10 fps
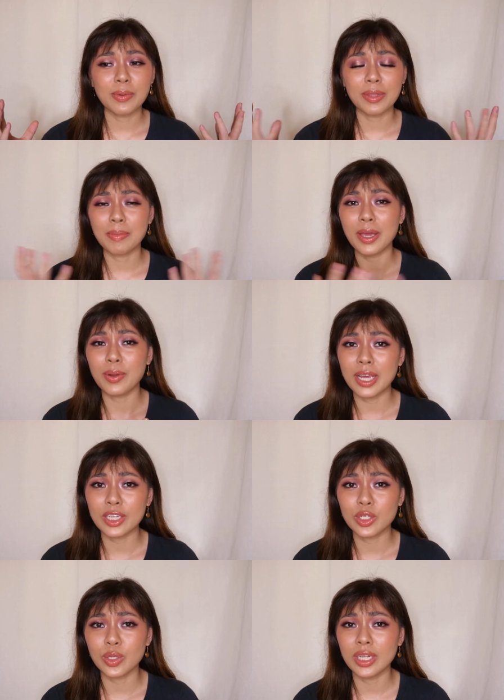with my
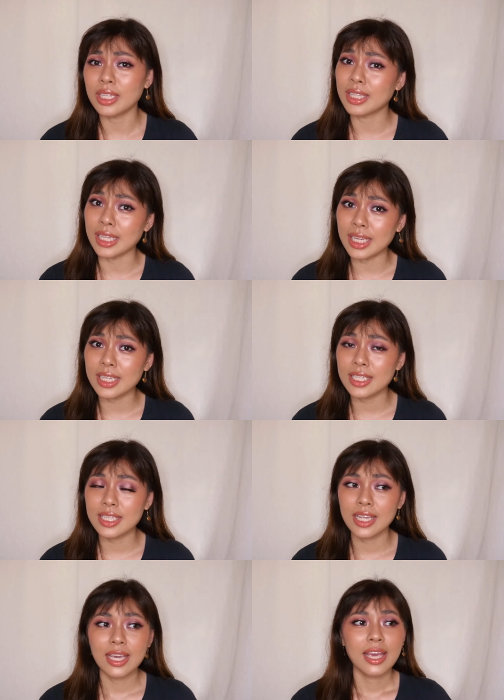collection at least.